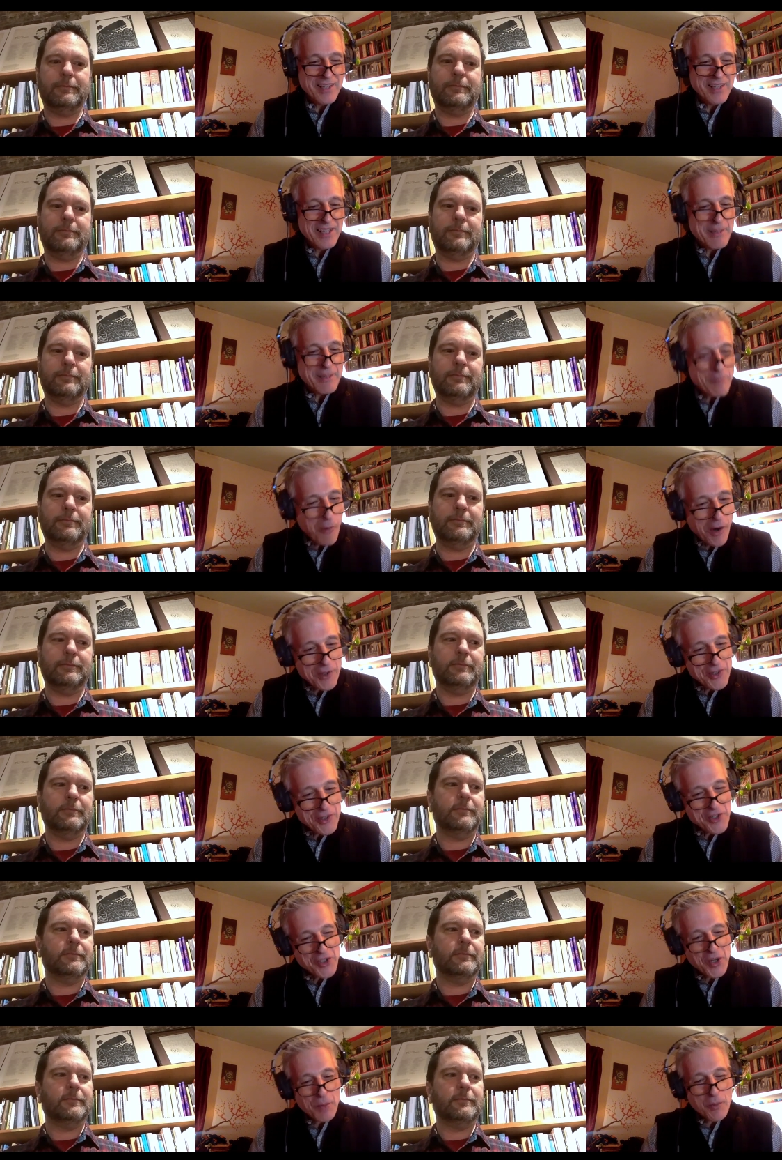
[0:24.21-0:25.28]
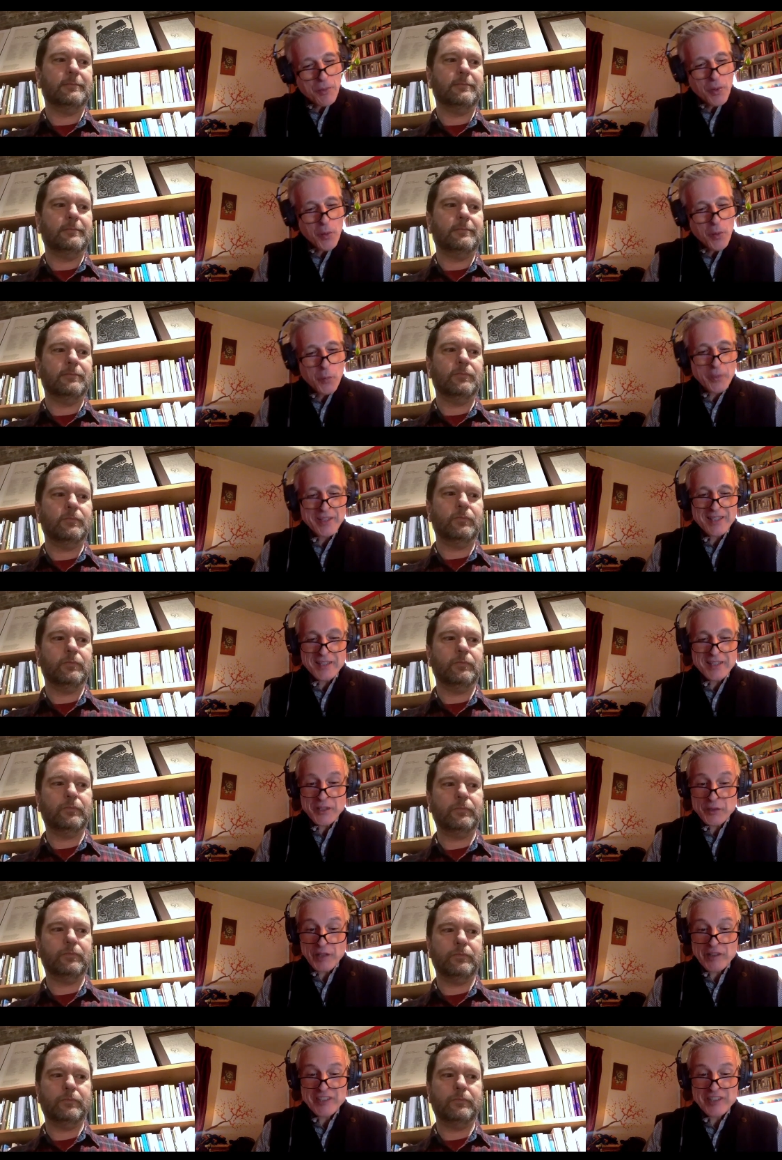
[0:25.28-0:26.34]
Speaker 1: In partnership with the
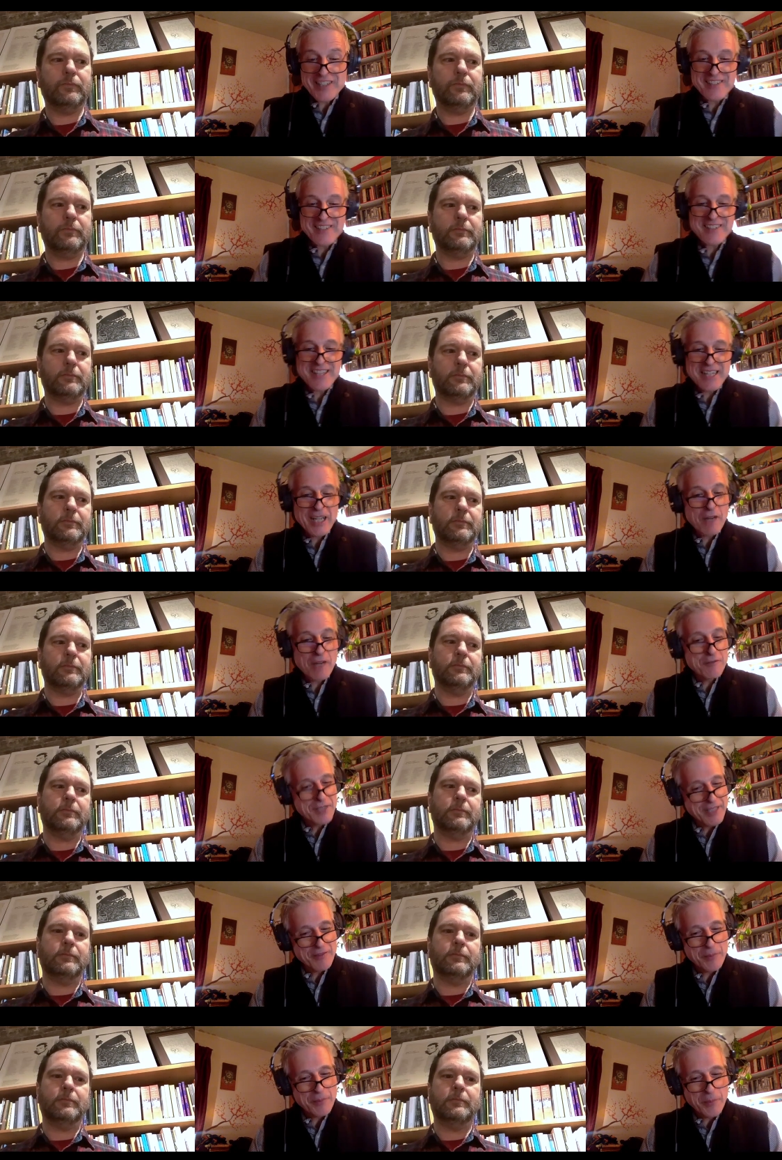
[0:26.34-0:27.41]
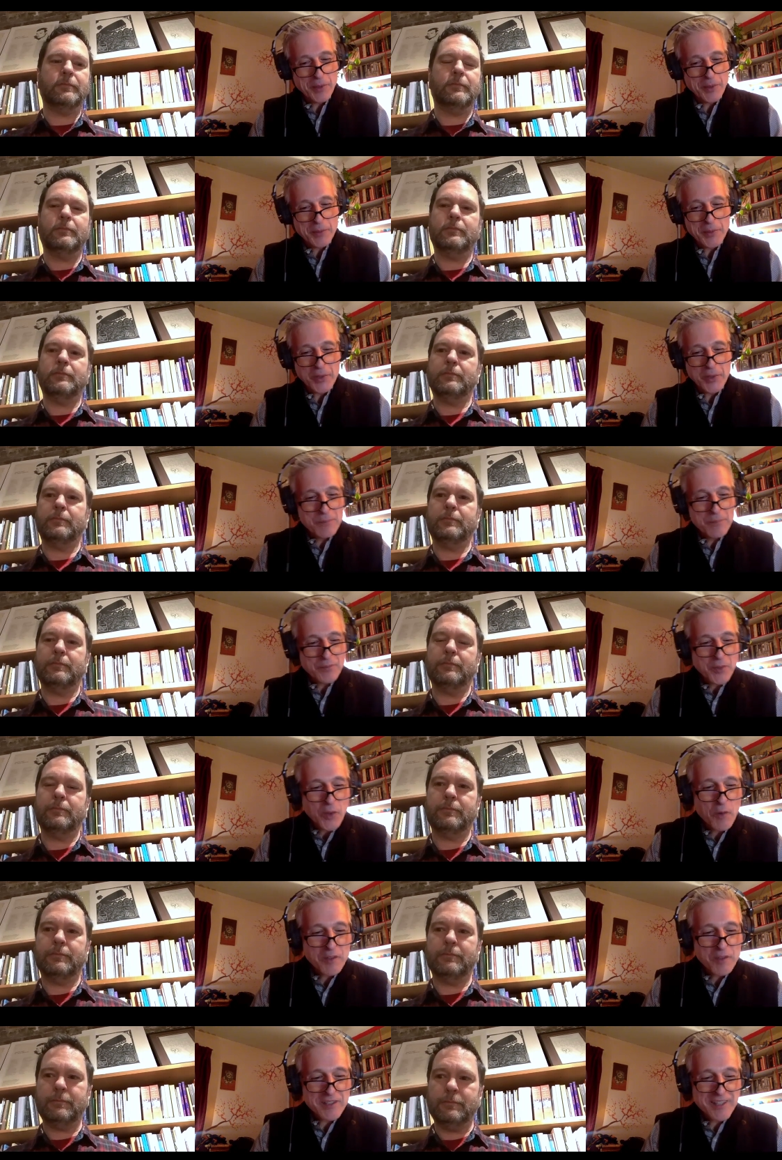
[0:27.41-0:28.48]
literary estate of David Budbill,
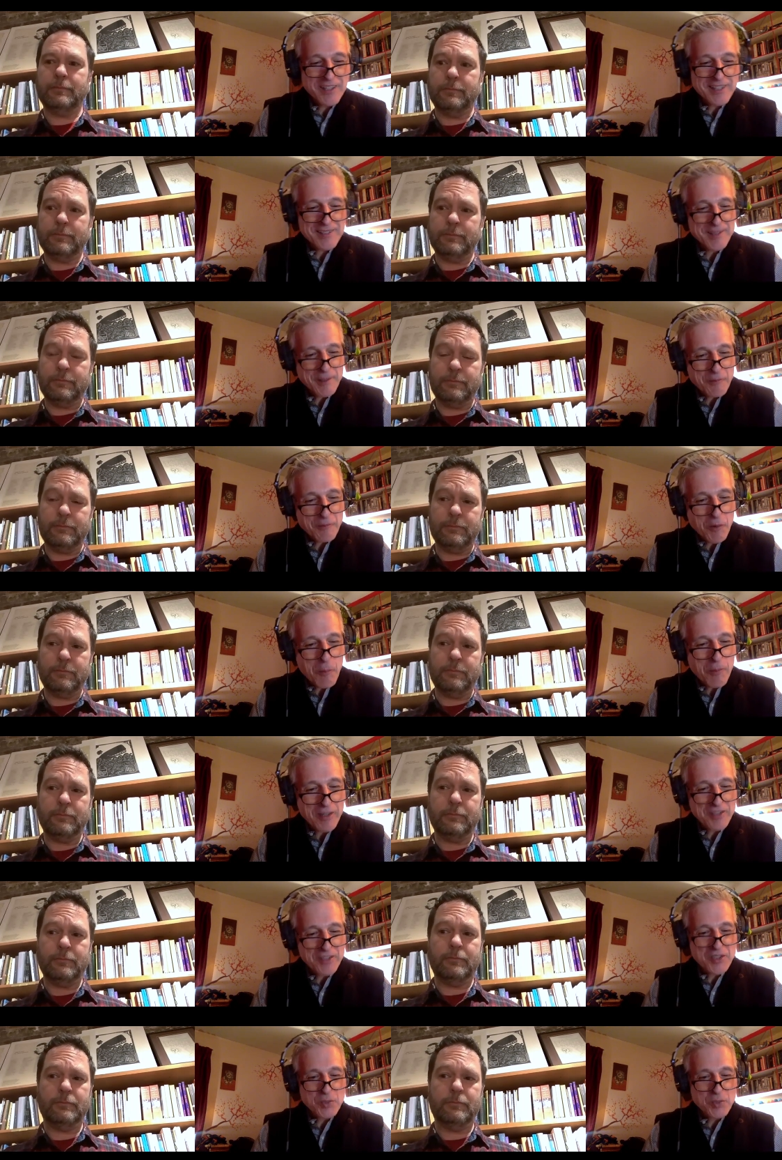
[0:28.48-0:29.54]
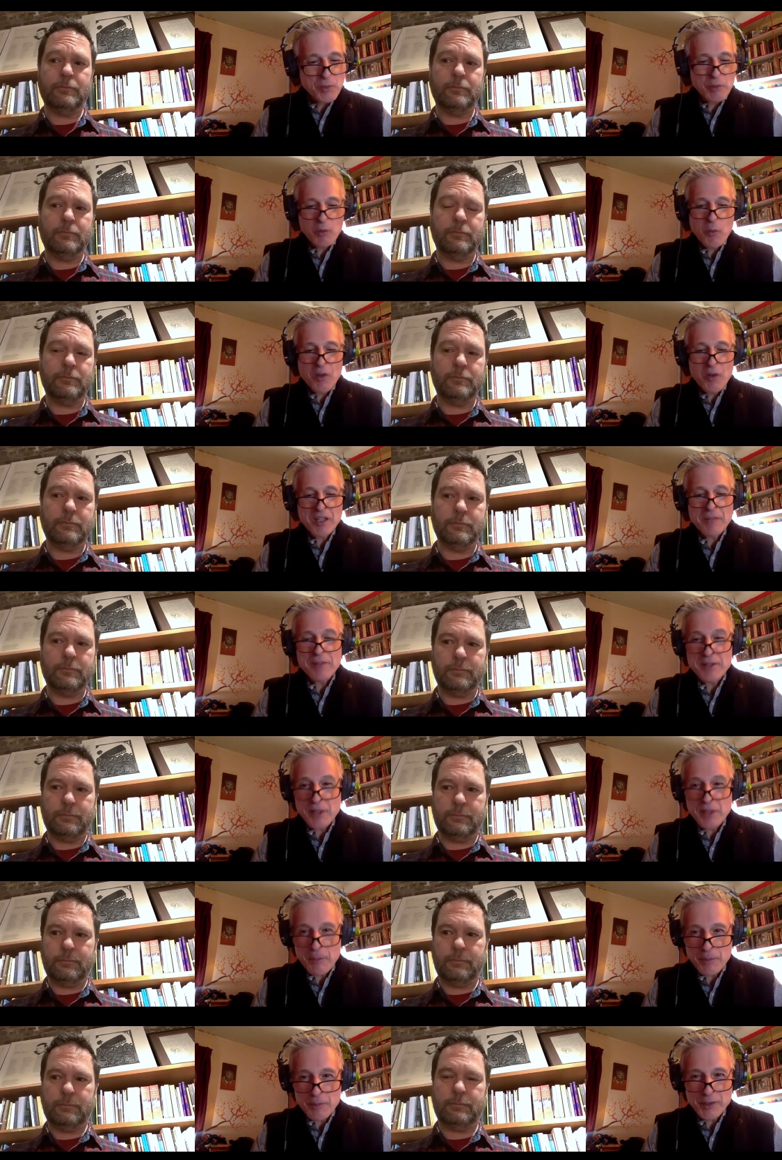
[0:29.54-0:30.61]
over the next several months, we will welcome a
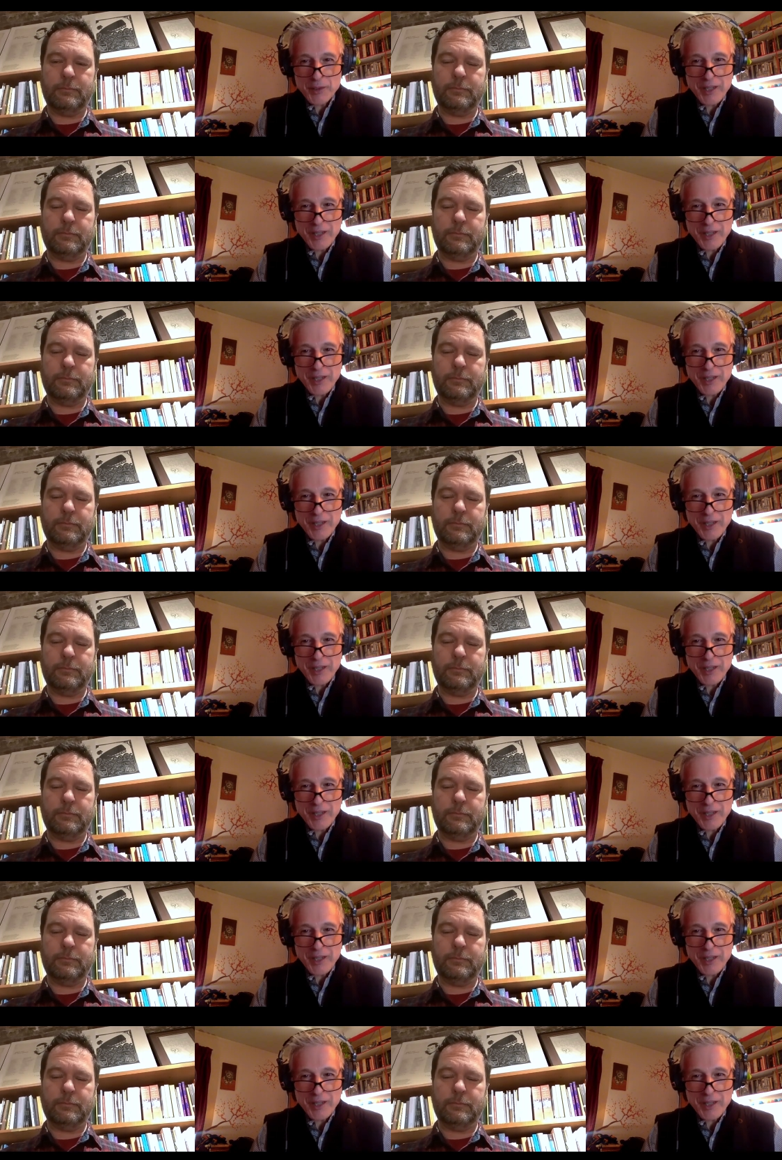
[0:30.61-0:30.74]
number